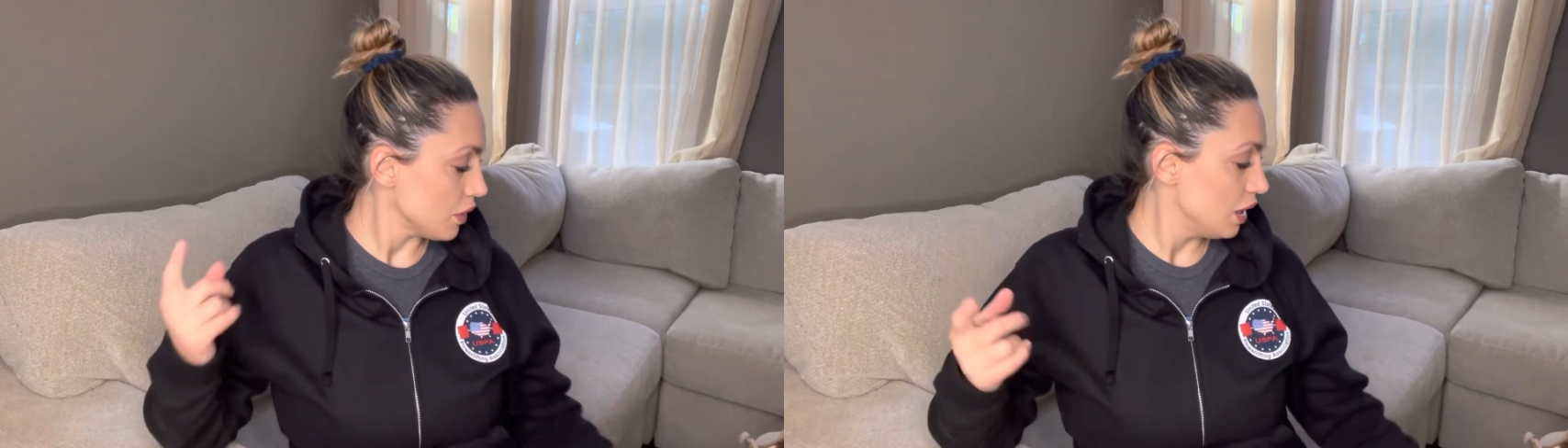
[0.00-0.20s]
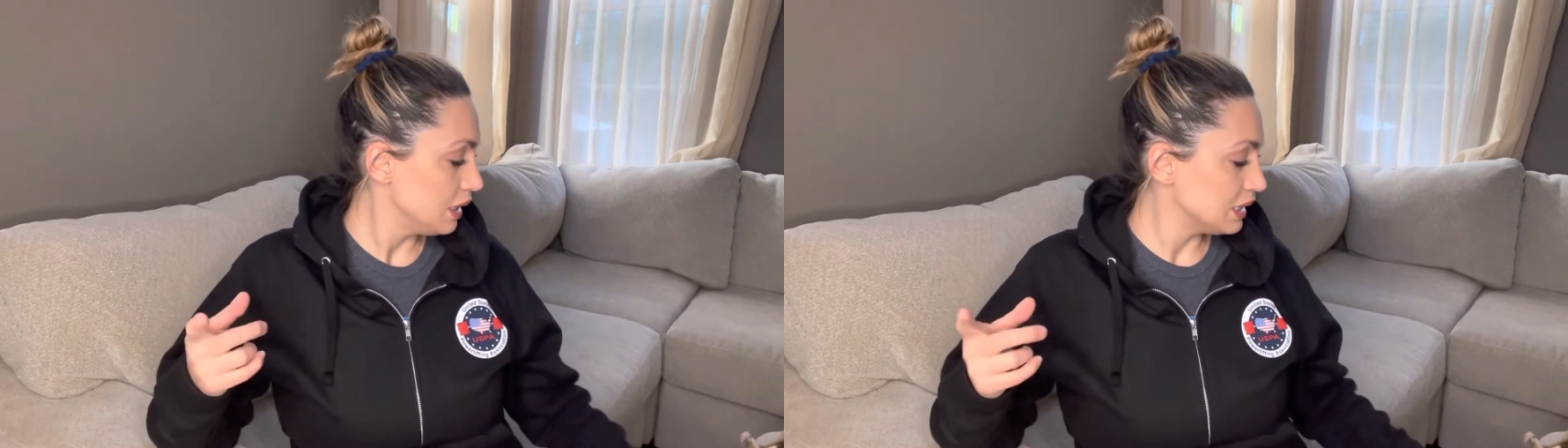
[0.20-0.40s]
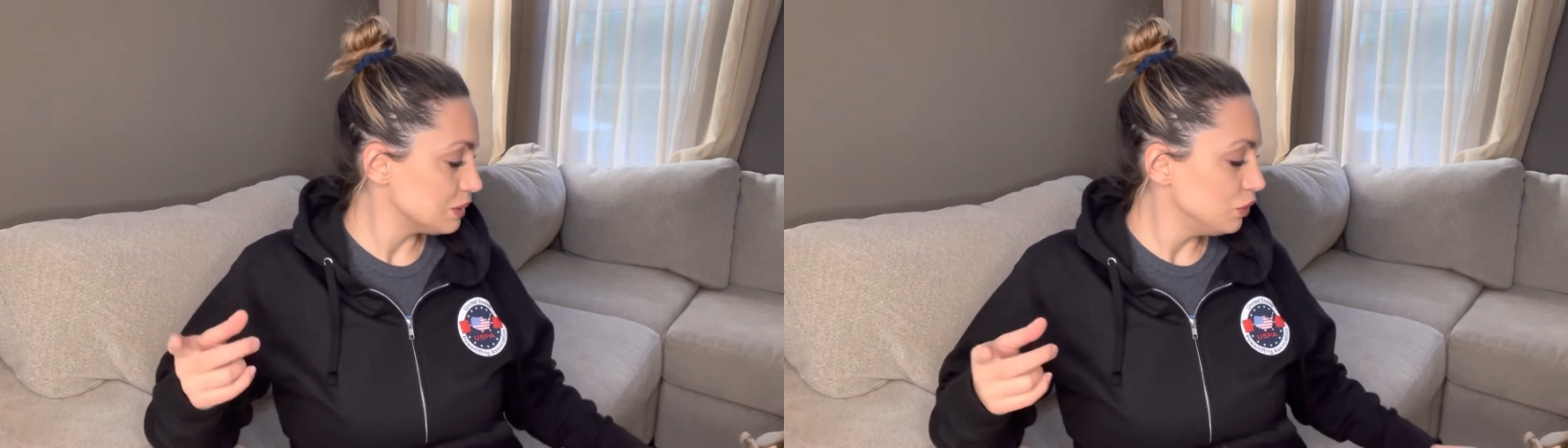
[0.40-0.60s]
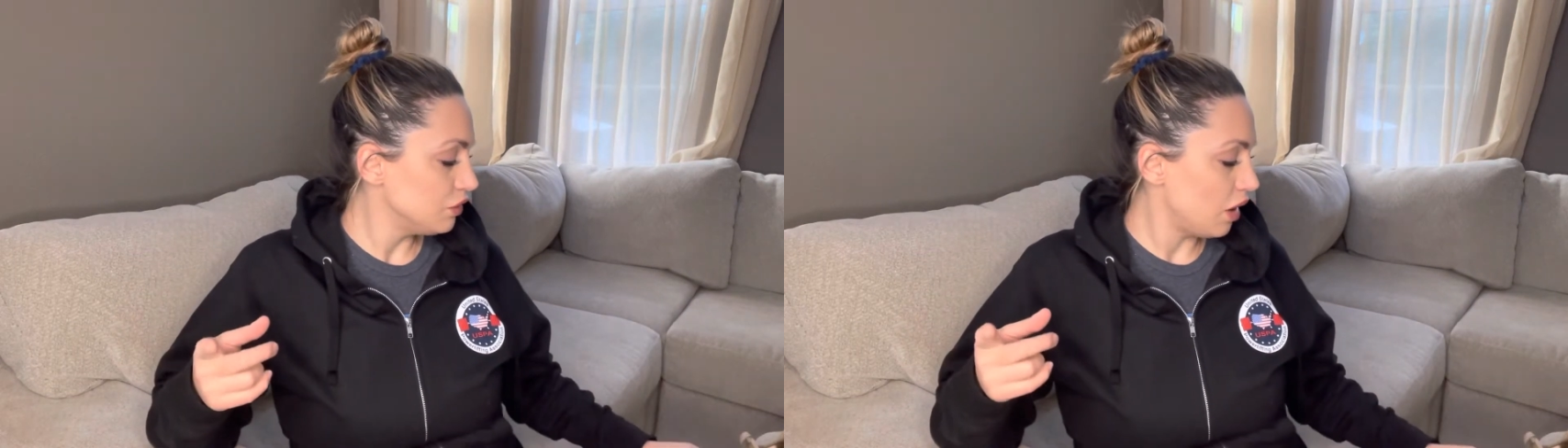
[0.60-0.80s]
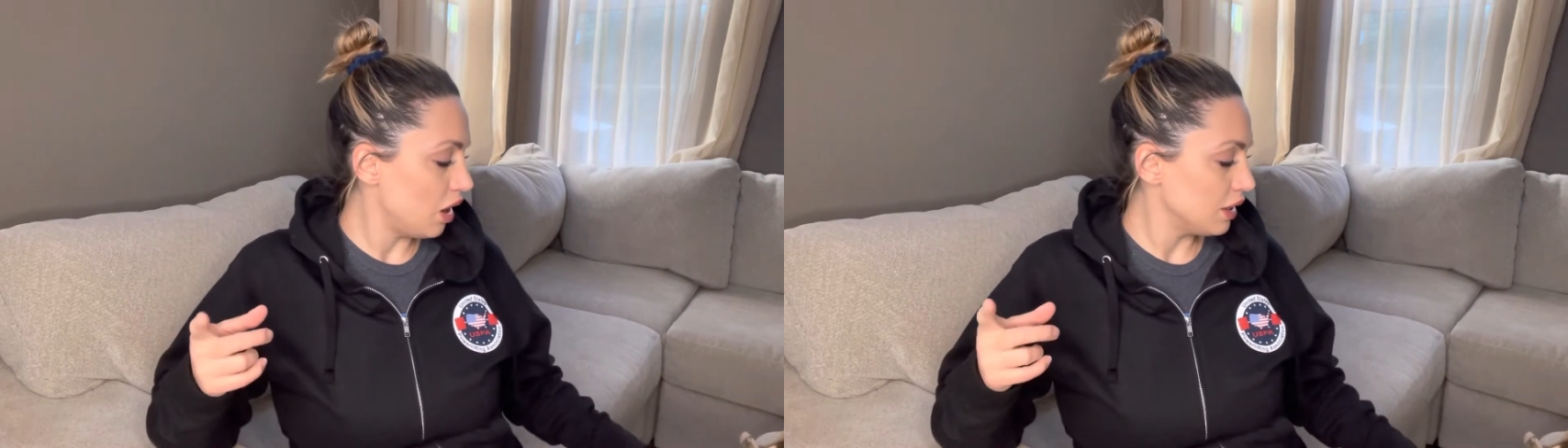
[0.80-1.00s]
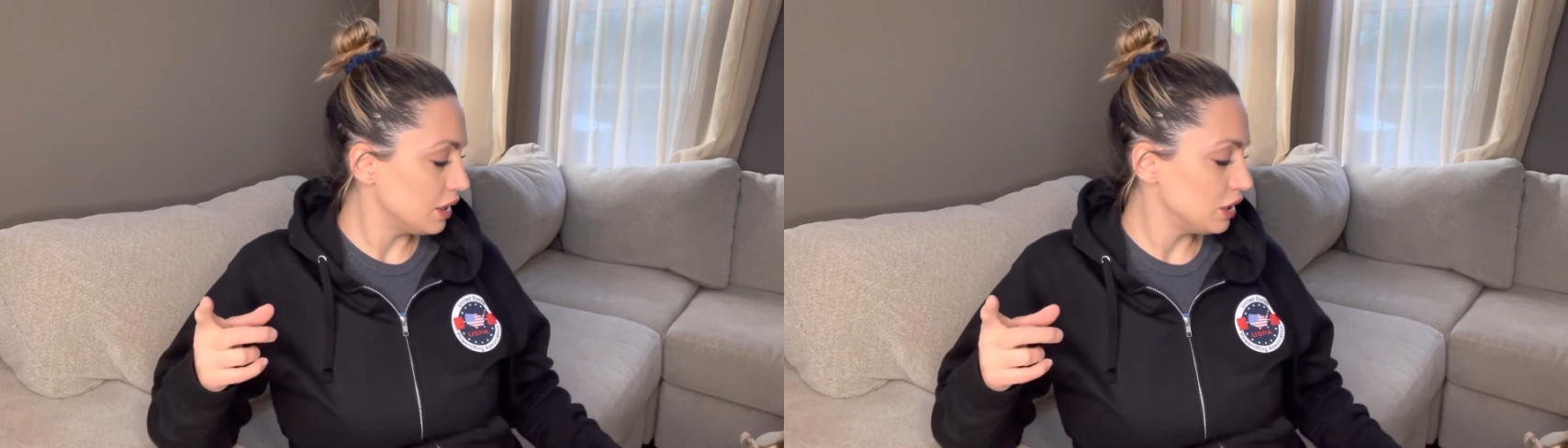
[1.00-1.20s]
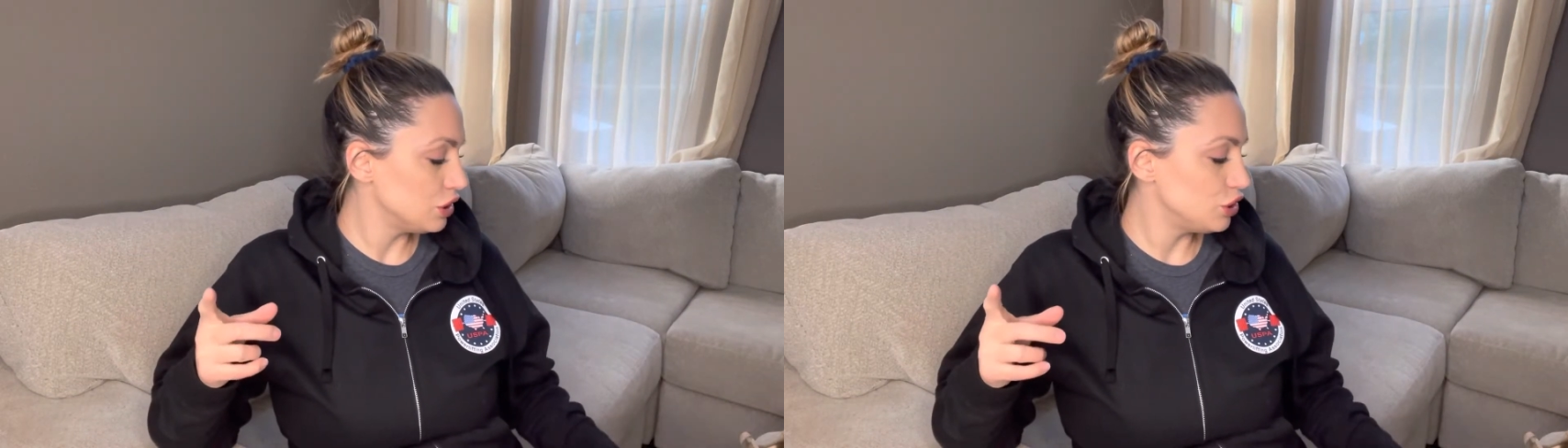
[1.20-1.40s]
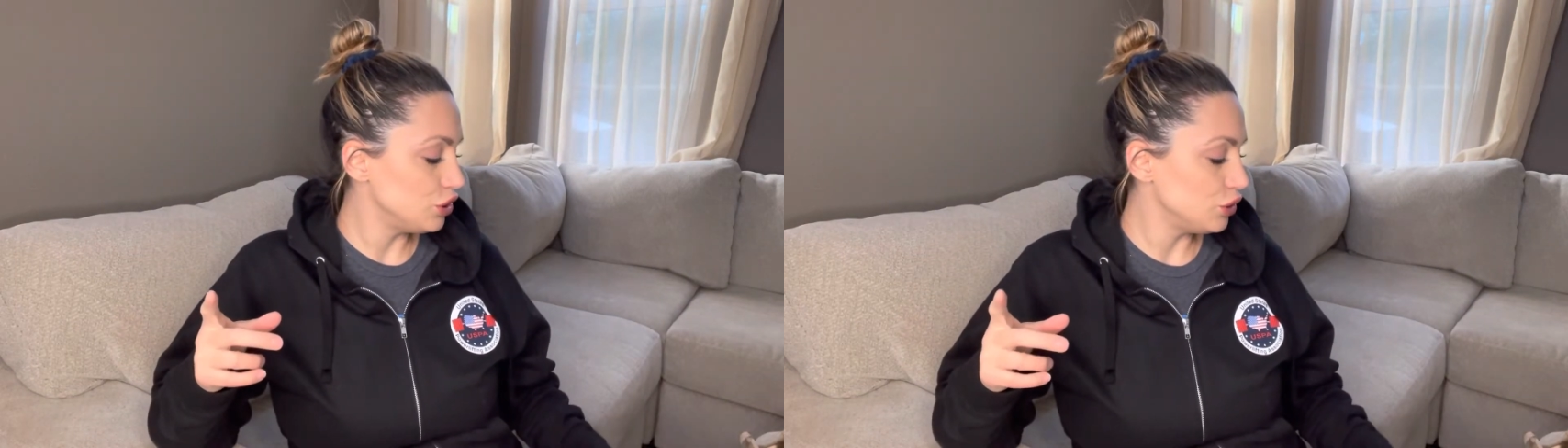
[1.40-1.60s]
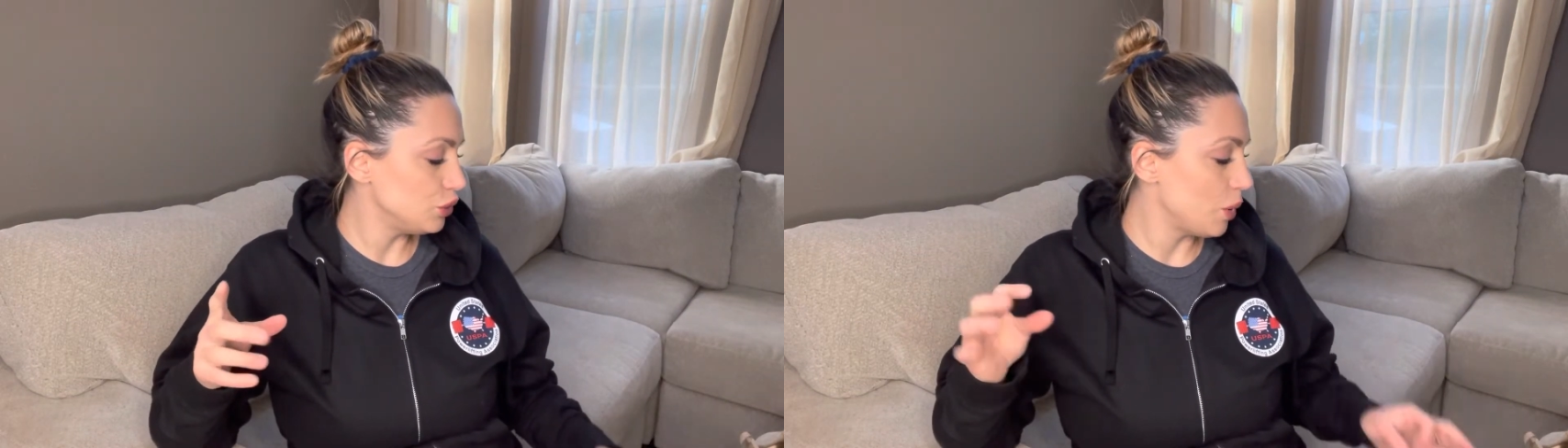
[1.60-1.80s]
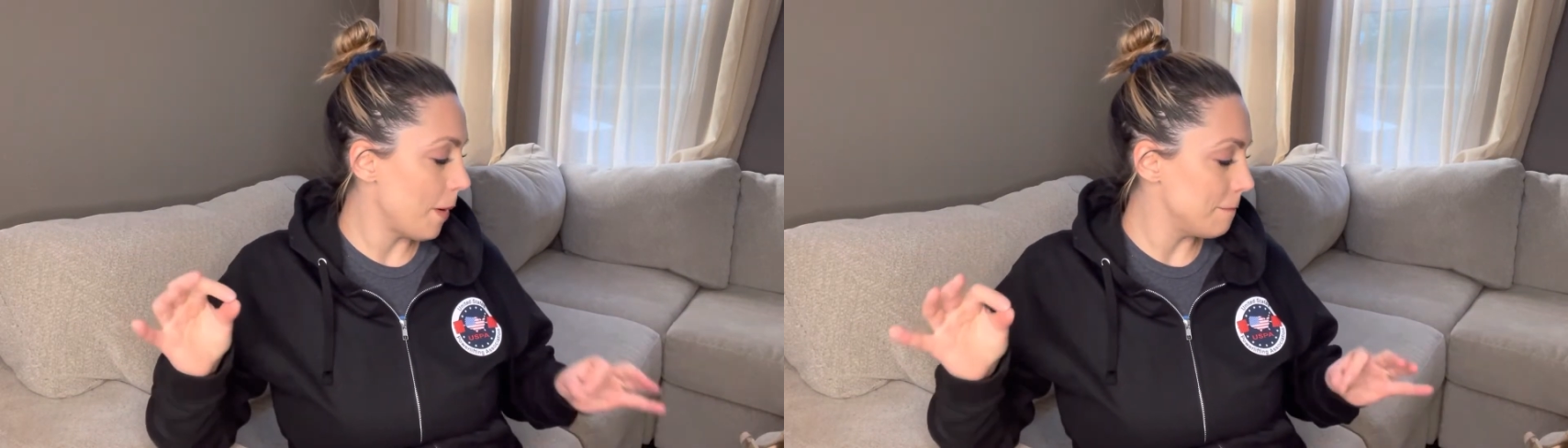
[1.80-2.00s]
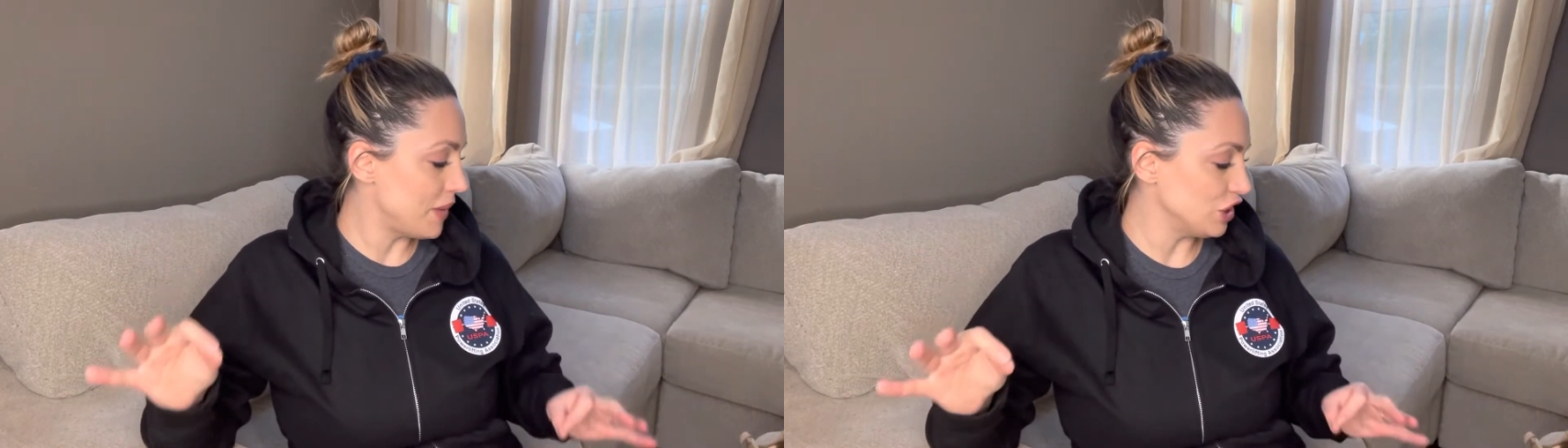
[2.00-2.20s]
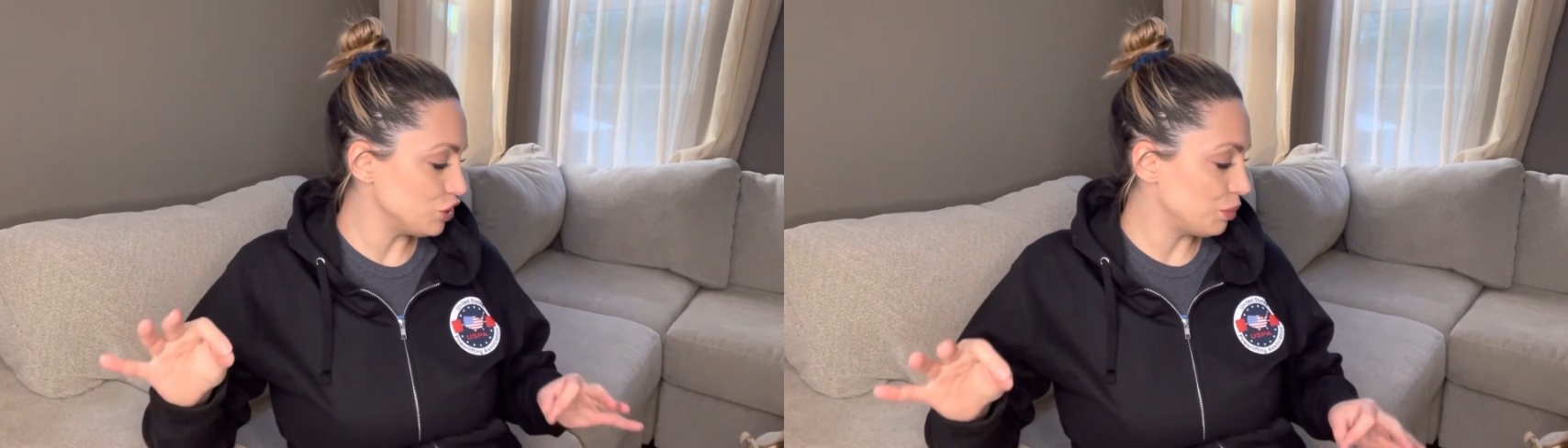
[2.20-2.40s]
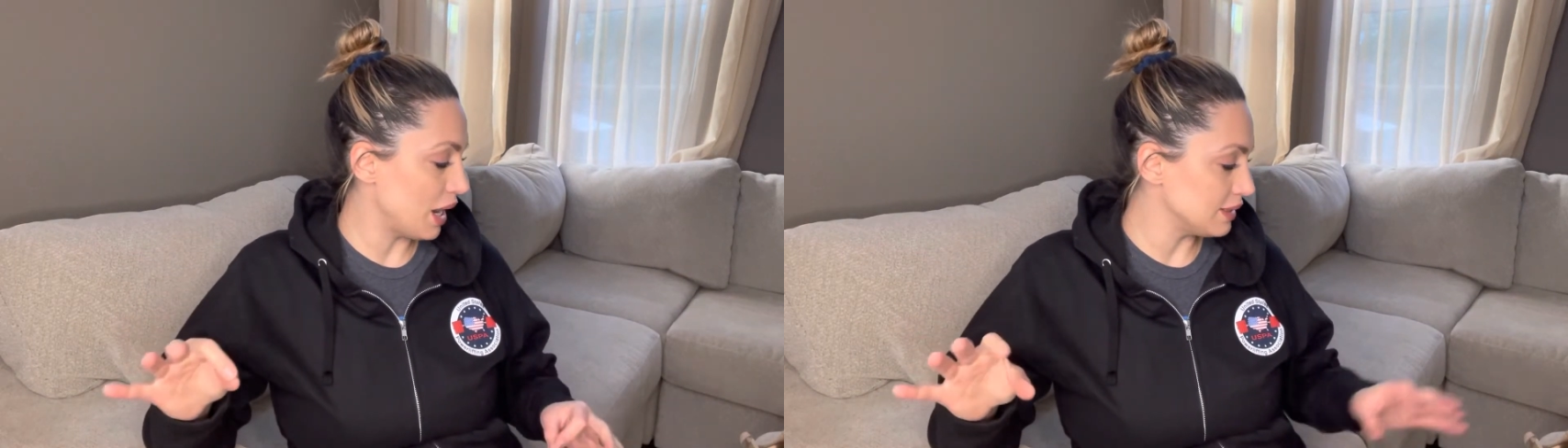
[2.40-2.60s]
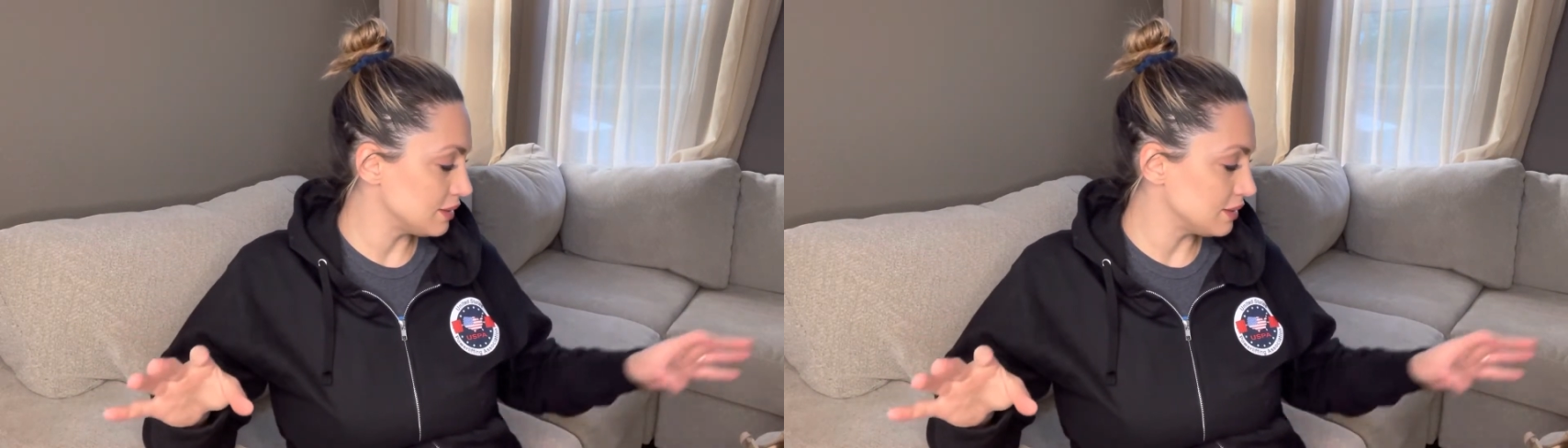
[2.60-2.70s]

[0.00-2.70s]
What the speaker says: Let's move on to bench press.